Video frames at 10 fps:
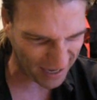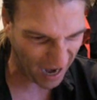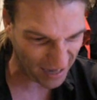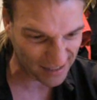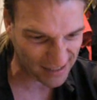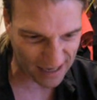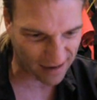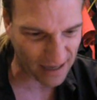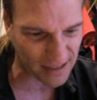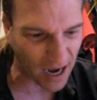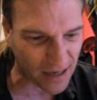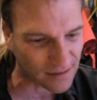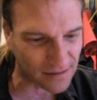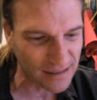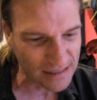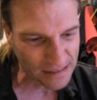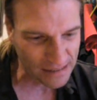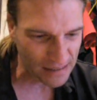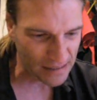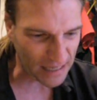and consecration.
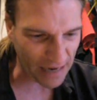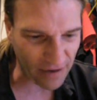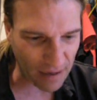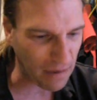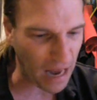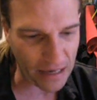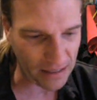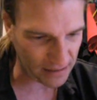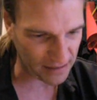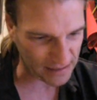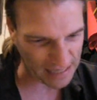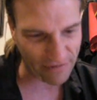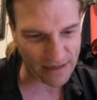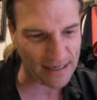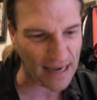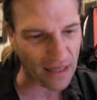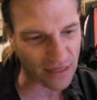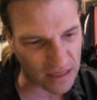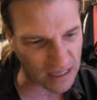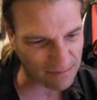Covered in blood, covered in death,
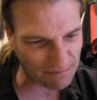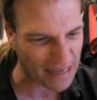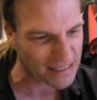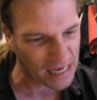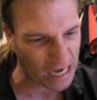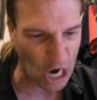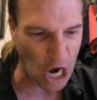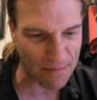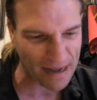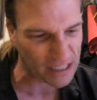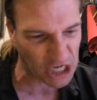massacre.